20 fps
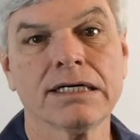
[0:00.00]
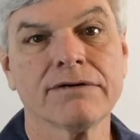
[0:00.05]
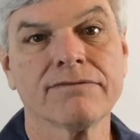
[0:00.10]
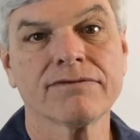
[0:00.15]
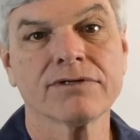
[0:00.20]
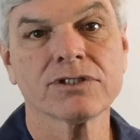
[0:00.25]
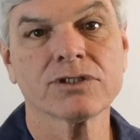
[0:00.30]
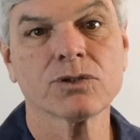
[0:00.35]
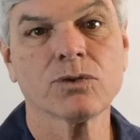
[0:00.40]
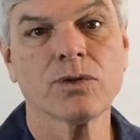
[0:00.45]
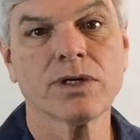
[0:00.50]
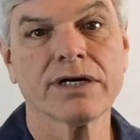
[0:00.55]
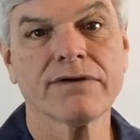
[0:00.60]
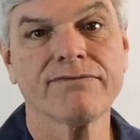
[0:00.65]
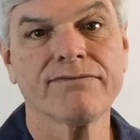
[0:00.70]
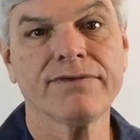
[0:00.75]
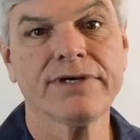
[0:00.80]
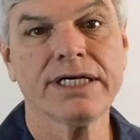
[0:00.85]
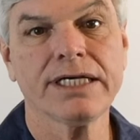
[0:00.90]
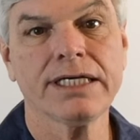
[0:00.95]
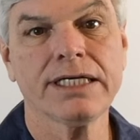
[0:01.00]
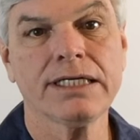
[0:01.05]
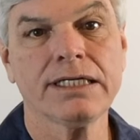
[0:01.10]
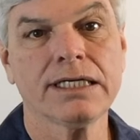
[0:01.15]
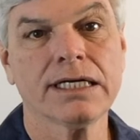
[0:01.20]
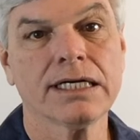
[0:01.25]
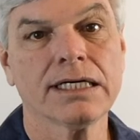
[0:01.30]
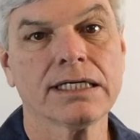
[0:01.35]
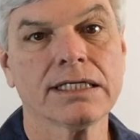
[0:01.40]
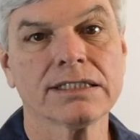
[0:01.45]
for square feet.
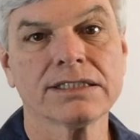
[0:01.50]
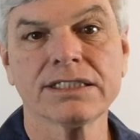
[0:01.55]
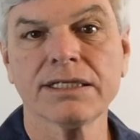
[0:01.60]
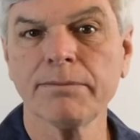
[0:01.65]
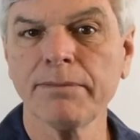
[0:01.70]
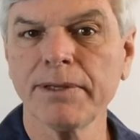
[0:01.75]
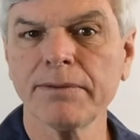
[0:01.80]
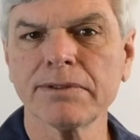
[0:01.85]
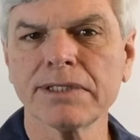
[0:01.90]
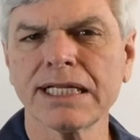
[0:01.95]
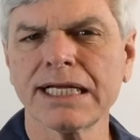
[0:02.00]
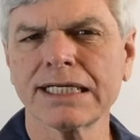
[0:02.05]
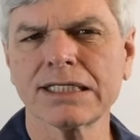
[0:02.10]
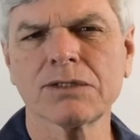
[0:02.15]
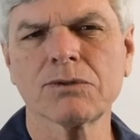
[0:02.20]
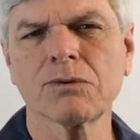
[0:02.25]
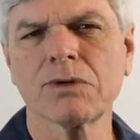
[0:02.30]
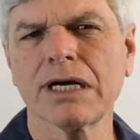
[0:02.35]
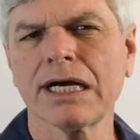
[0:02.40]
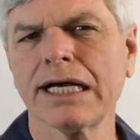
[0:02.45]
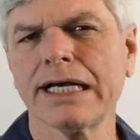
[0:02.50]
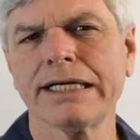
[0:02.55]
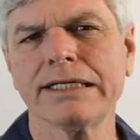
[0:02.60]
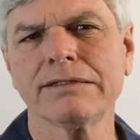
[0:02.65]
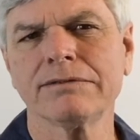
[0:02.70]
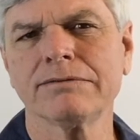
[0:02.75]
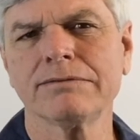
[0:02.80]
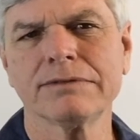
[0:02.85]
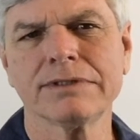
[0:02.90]
Some people like to write